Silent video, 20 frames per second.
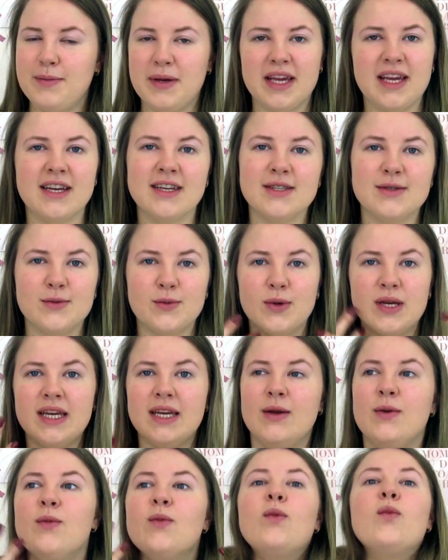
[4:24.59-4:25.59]
because
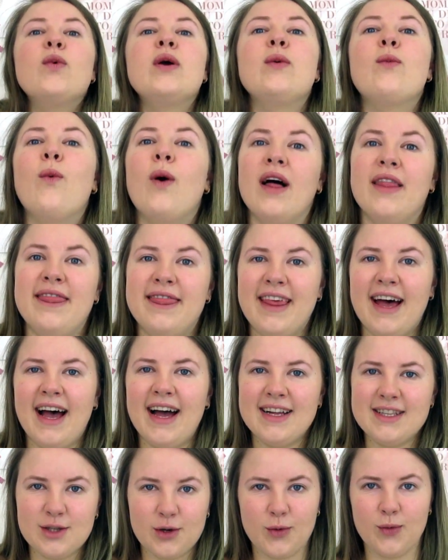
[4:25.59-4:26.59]
we want
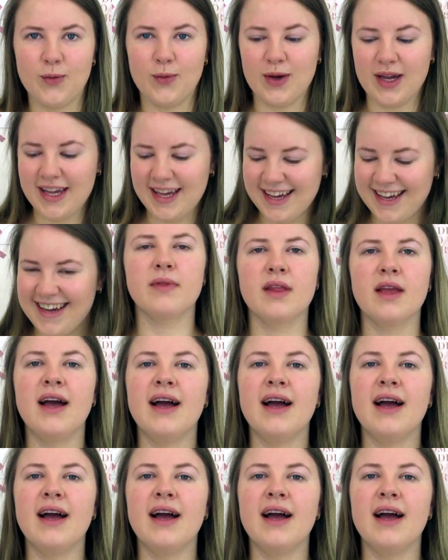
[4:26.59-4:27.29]
that, don't we?